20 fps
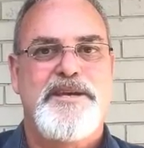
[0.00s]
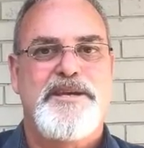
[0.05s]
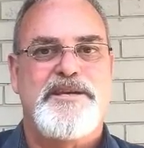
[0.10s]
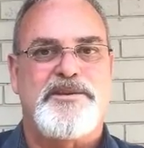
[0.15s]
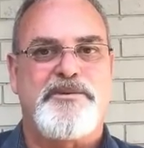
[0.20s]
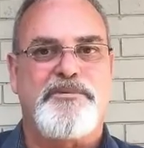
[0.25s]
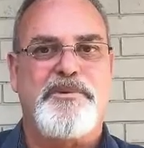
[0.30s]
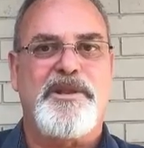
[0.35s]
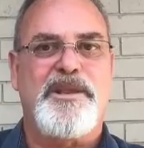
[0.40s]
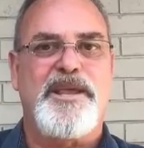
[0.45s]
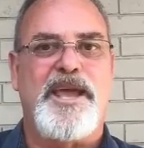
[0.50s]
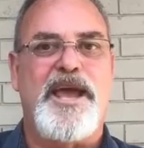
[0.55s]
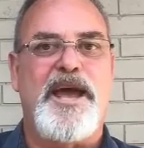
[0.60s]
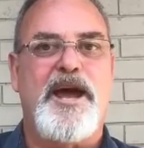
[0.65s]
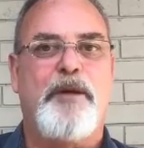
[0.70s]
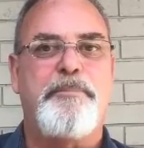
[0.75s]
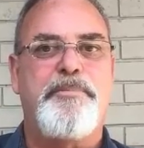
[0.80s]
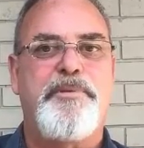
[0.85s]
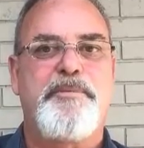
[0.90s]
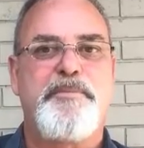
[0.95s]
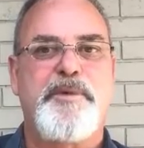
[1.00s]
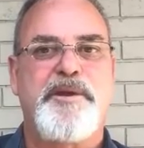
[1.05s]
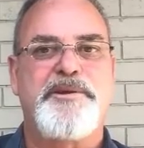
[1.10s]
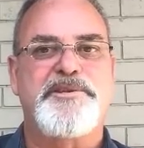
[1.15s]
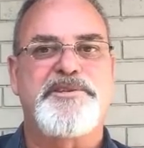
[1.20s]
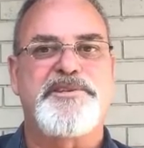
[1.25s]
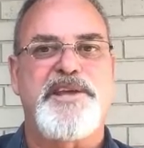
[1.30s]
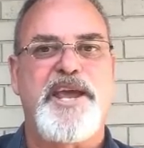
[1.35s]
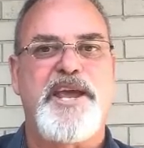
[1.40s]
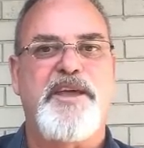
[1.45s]
To really help them
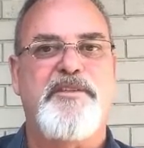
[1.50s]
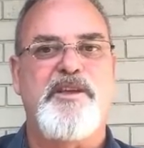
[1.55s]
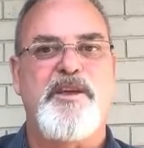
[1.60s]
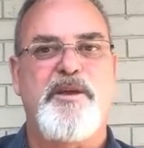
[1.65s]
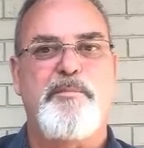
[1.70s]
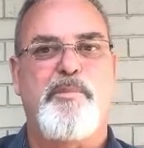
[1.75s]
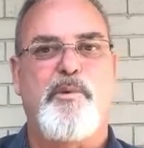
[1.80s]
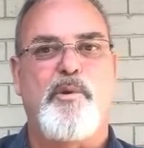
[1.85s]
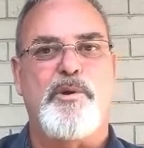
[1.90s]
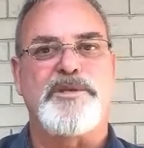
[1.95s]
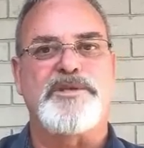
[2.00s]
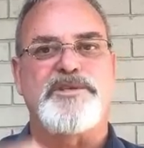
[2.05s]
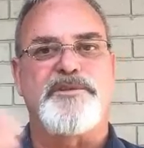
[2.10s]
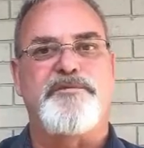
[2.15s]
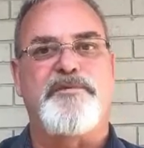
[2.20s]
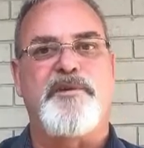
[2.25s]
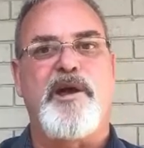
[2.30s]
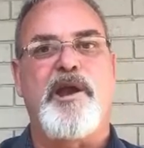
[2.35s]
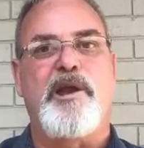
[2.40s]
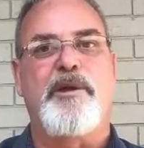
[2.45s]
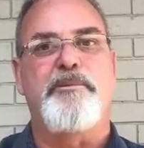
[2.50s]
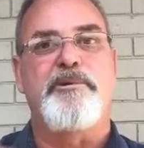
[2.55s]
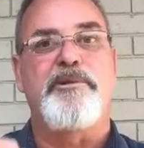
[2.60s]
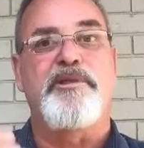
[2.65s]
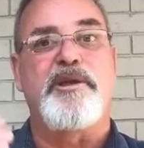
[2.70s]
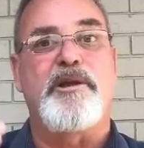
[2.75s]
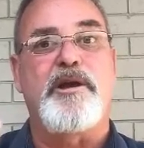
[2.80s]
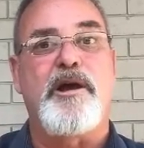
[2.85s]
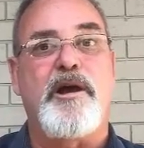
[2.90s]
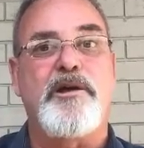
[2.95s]
understand the importance of following the
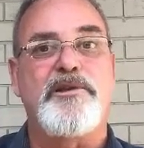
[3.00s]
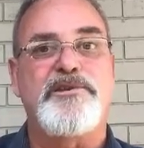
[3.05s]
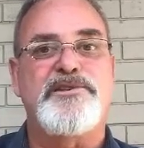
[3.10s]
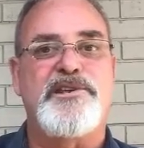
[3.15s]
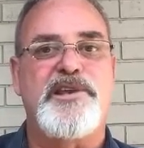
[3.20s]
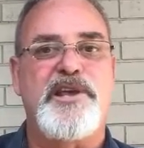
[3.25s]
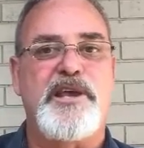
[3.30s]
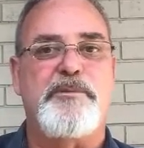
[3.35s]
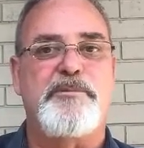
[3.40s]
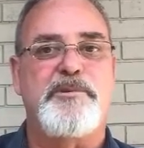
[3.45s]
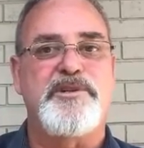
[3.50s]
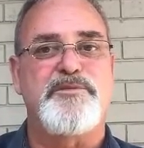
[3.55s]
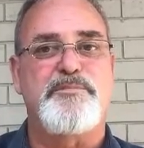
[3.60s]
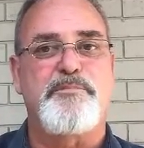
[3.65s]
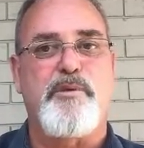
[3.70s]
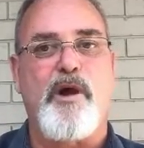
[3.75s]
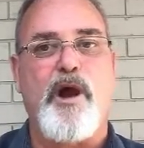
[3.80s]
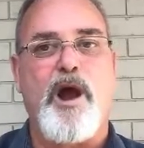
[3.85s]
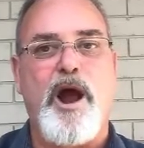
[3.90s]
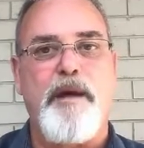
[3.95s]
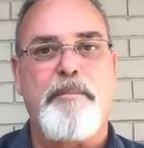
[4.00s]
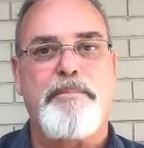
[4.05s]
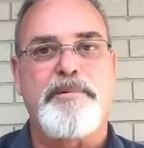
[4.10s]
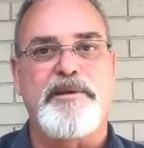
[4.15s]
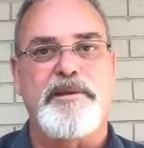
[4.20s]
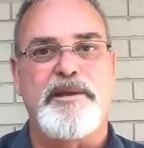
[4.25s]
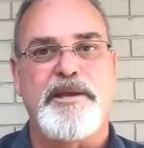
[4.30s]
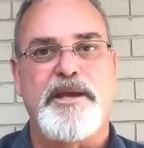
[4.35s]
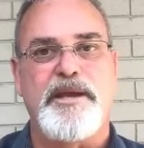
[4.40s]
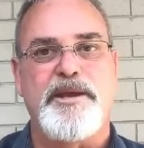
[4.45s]
call sequence
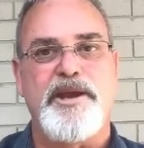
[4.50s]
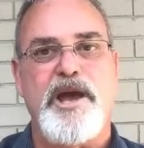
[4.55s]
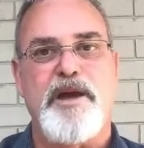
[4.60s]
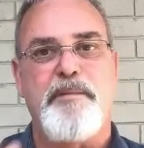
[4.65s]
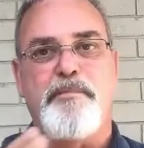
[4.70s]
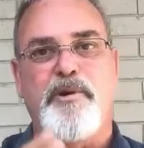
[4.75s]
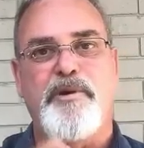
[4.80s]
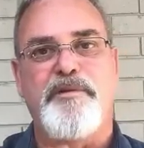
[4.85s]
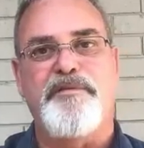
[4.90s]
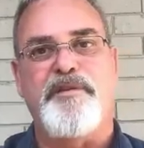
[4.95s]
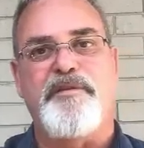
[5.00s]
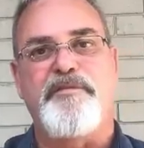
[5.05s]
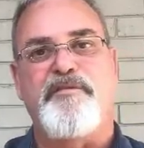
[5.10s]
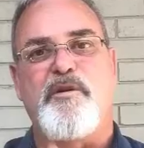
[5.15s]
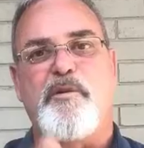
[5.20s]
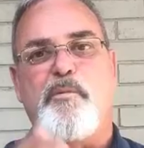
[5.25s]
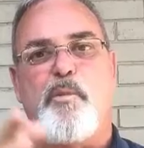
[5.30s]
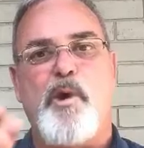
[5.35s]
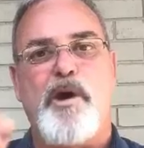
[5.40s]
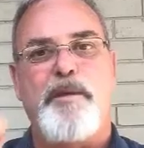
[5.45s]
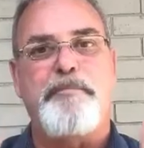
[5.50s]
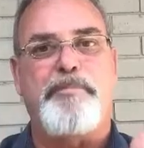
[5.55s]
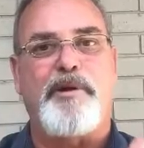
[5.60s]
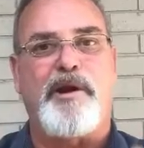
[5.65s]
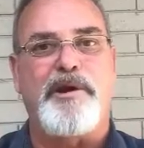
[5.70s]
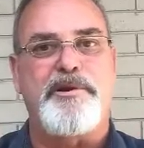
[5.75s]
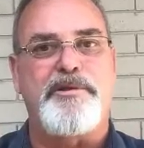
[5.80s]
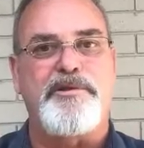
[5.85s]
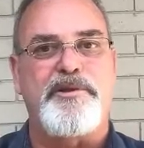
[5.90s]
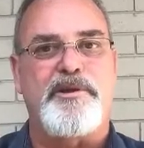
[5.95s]
properly and not moving from one
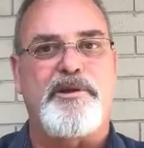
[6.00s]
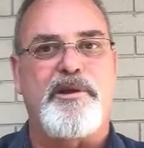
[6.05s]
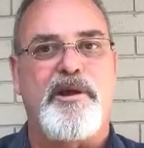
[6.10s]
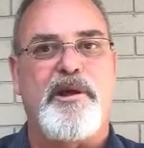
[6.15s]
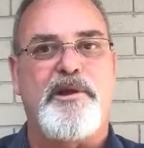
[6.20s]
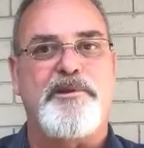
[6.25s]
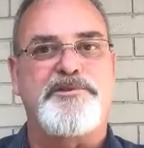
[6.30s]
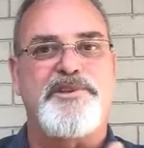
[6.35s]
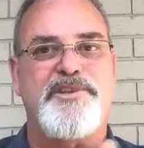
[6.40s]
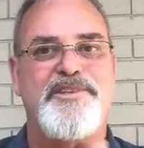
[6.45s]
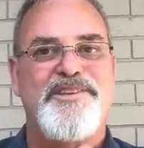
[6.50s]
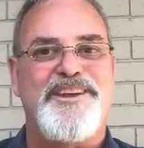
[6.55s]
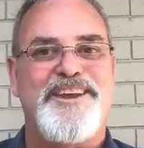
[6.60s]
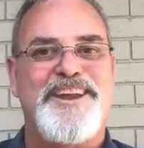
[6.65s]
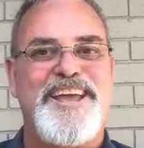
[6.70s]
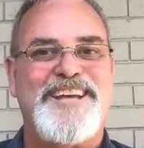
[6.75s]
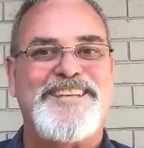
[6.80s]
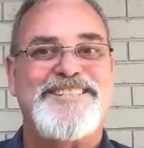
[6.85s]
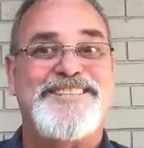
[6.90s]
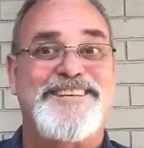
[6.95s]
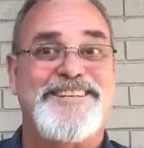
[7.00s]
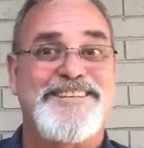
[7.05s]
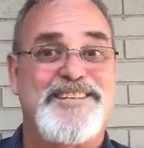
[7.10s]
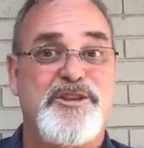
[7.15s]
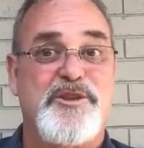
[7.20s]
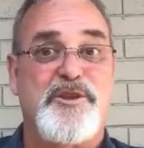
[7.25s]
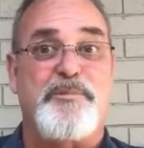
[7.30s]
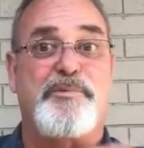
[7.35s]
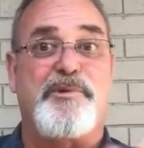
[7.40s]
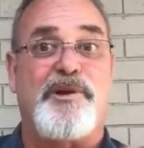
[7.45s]
part of the call to the next until
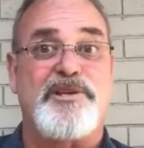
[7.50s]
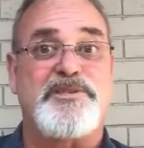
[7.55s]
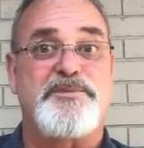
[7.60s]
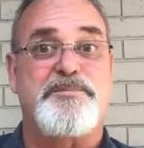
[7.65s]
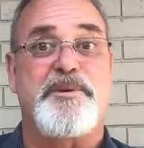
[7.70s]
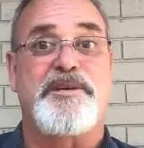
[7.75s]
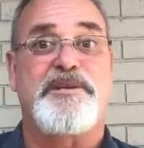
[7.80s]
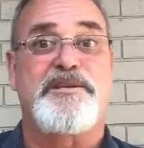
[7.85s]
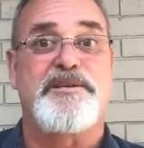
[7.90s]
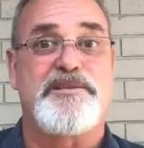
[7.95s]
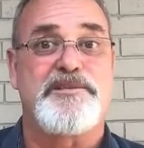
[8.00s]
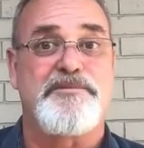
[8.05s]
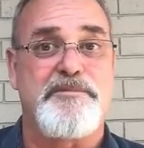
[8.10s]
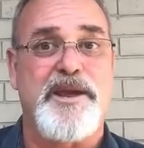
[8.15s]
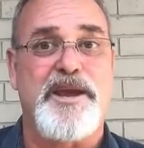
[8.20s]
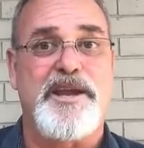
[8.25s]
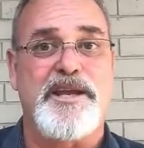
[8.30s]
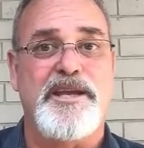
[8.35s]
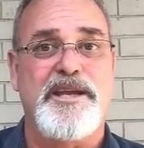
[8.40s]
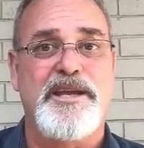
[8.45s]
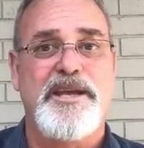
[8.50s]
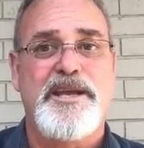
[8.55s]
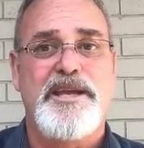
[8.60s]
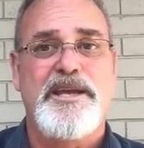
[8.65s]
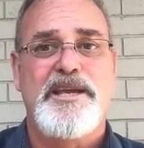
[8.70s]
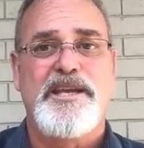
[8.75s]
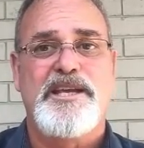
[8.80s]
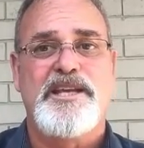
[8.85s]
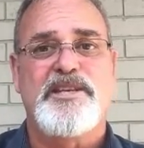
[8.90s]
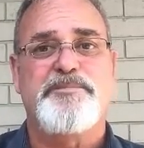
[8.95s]
the prospect is ready,
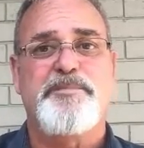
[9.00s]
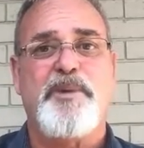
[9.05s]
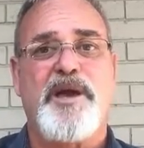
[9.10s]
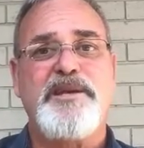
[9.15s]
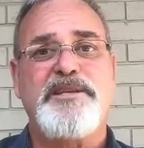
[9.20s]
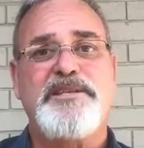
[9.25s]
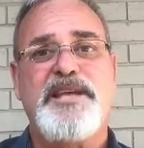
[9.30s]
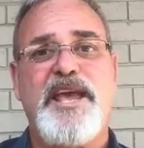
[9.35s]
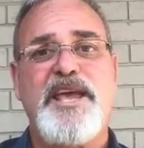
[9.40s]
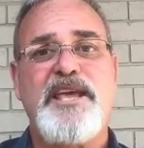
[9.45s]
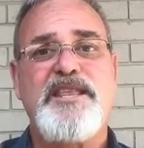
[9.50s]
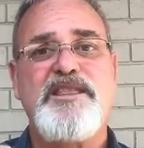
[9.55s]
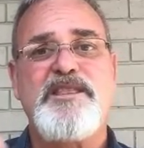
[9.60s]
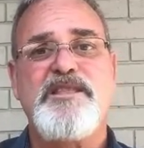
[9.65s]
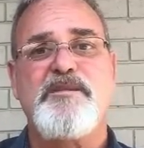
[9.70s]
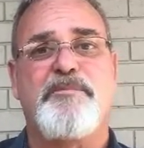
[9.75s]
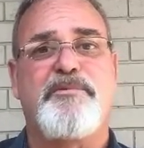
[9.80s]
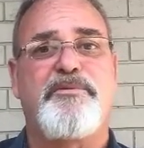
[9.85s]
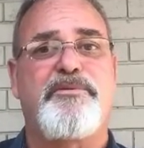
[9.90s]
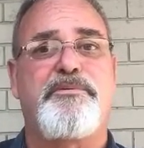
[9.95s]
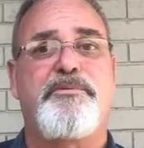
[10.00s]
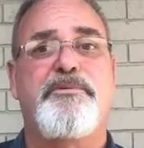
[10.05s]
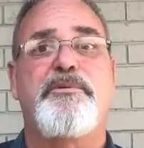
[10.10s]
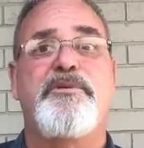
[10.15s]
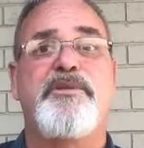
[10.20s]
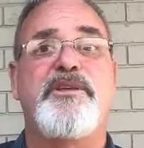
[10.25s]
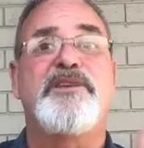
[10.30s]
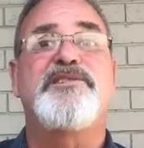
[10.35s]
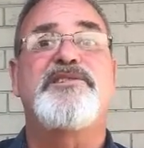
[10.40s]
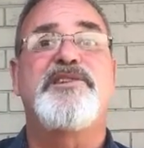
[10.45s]
is by taking them through
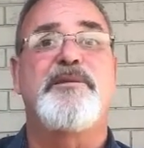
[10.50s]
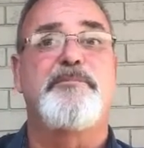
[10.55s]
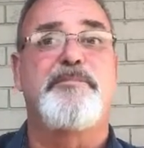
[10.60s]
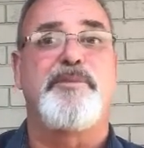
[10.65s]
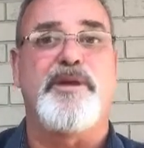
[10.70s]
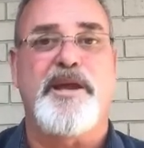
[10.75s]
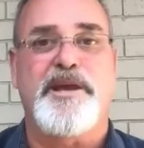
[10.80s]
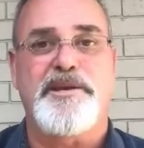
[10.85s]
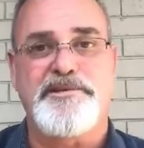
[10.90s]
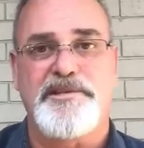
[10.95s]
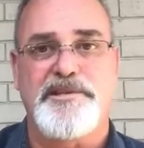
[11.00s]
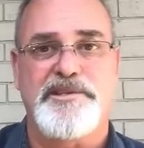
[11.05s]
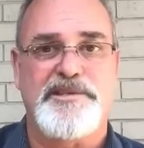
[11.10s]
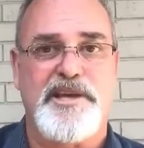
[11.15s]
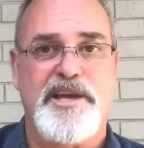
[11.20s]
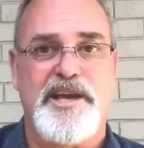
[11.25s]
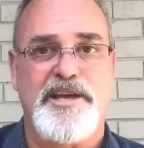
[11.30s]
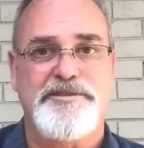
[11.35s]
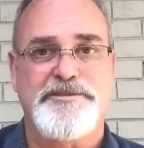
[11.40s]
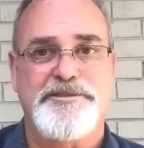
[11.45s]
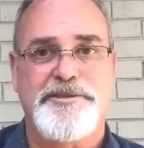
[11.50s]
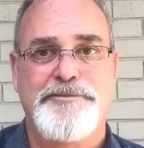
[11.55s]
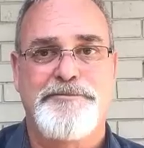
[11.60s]
this simple exercise.